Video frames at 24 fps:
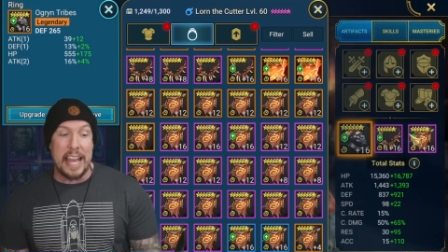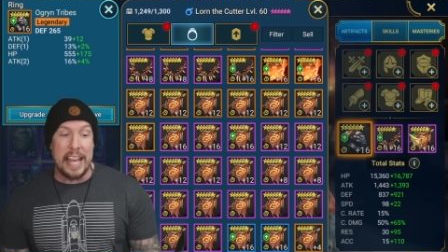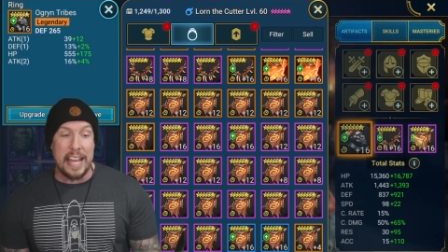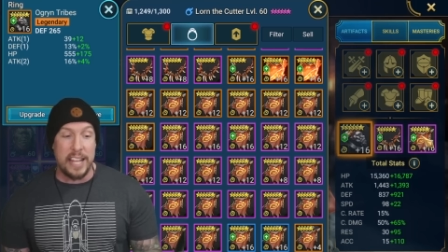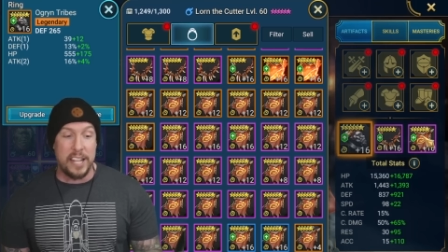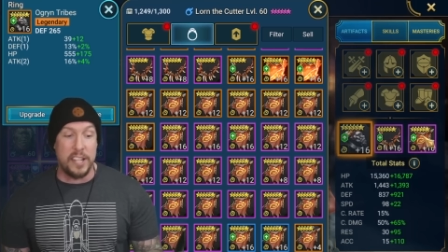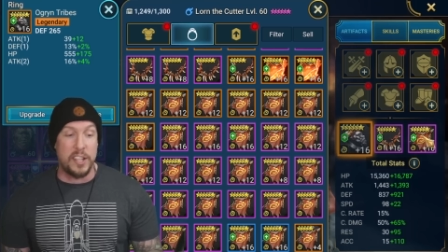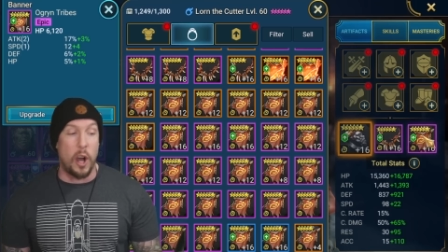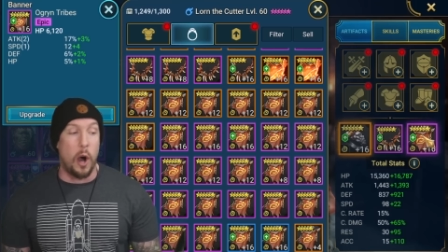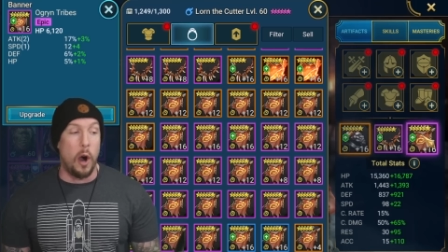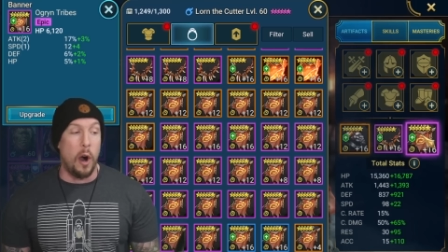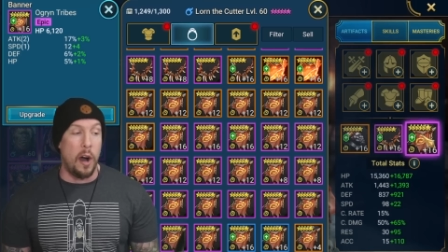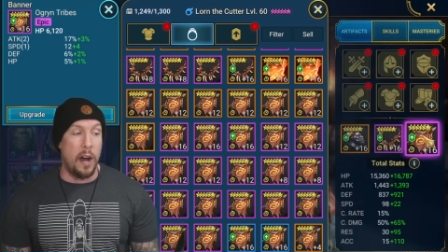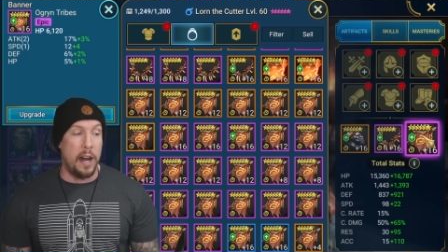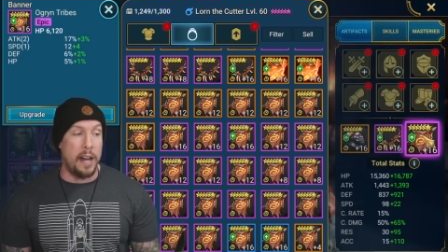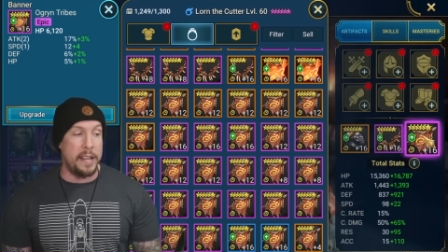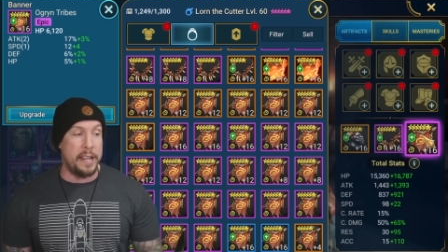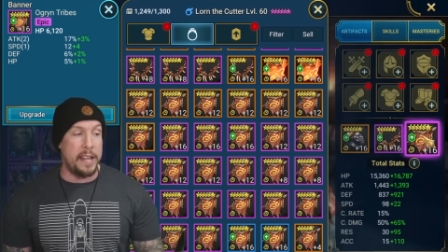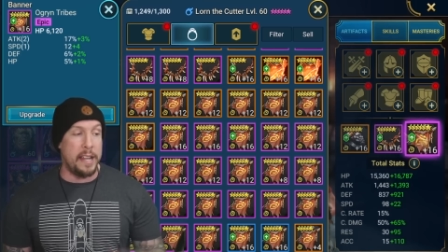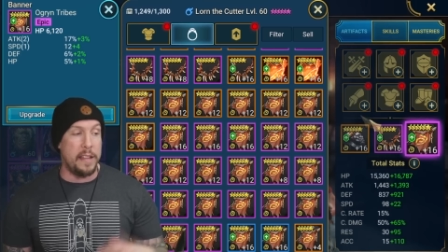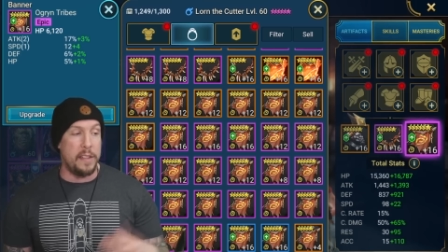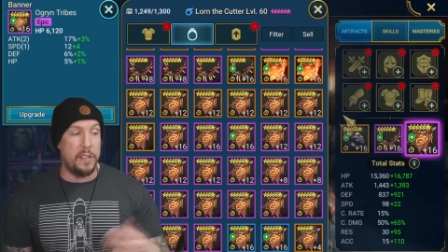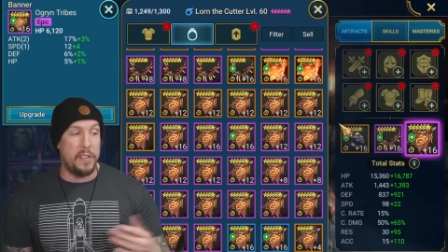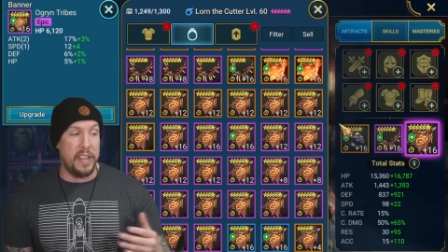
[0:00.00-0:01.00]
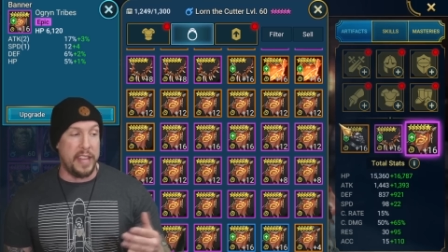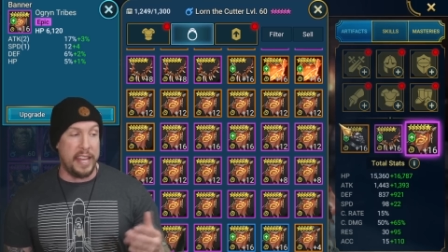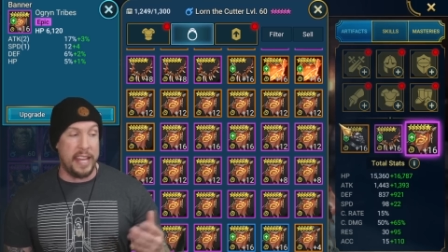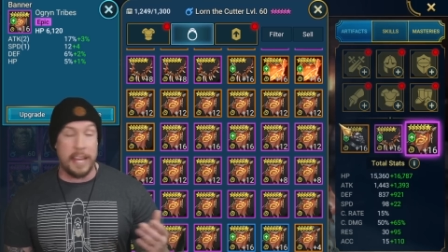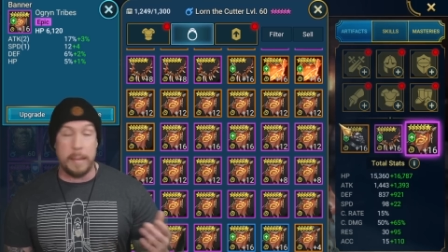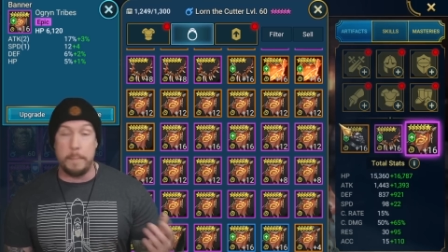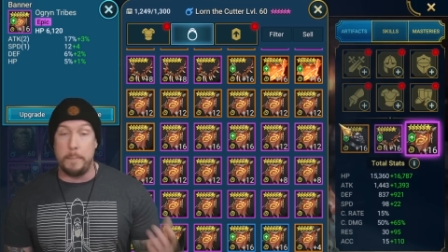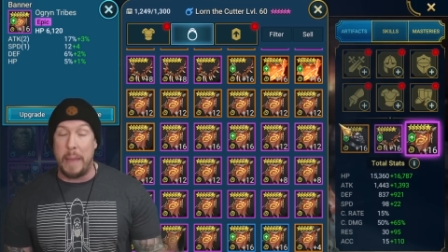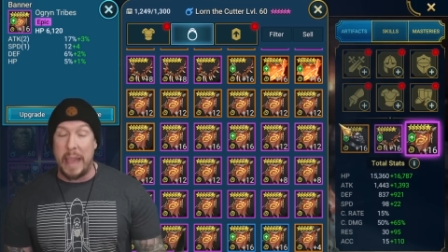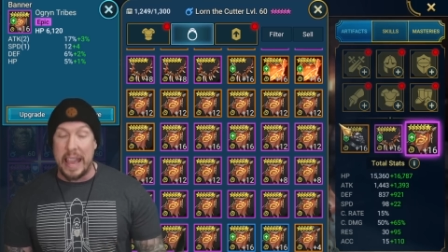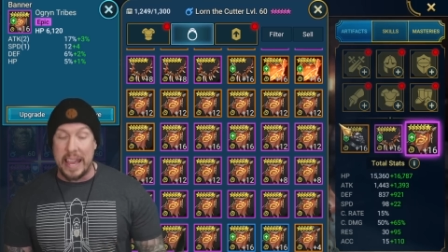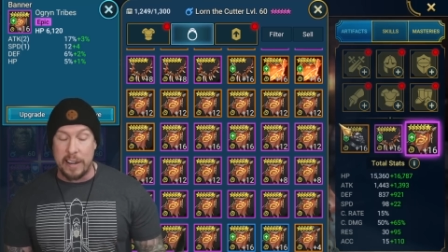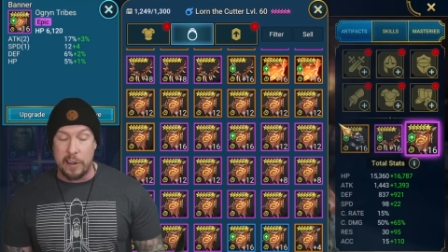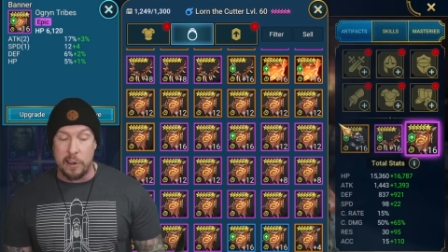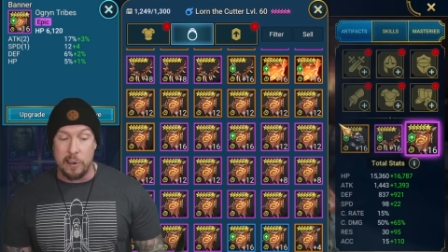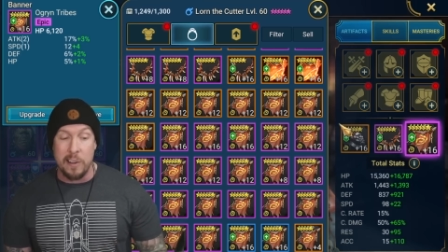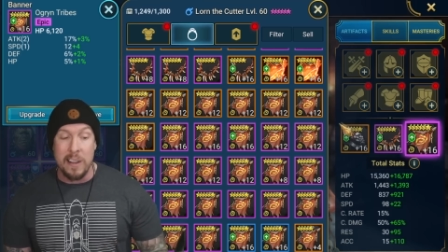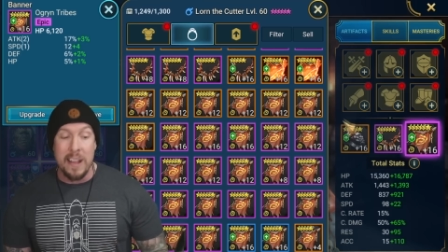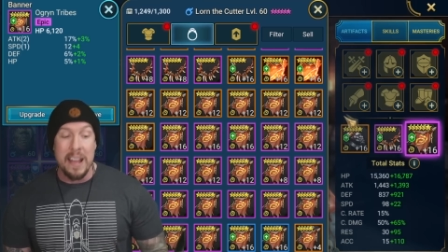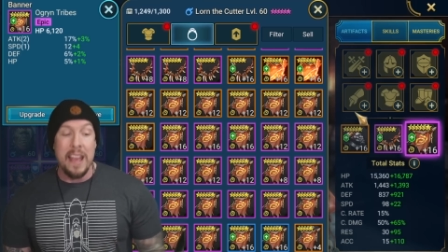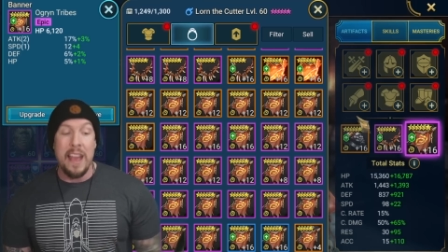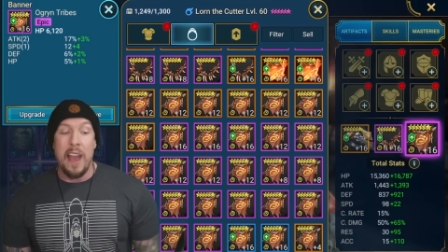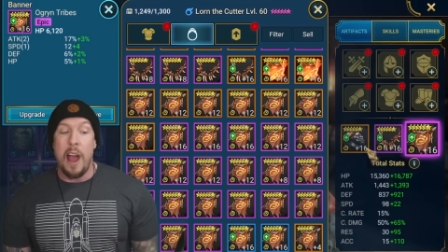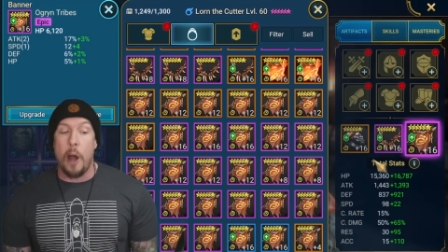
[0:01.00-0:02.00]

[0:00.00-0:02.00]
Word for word: and on the banner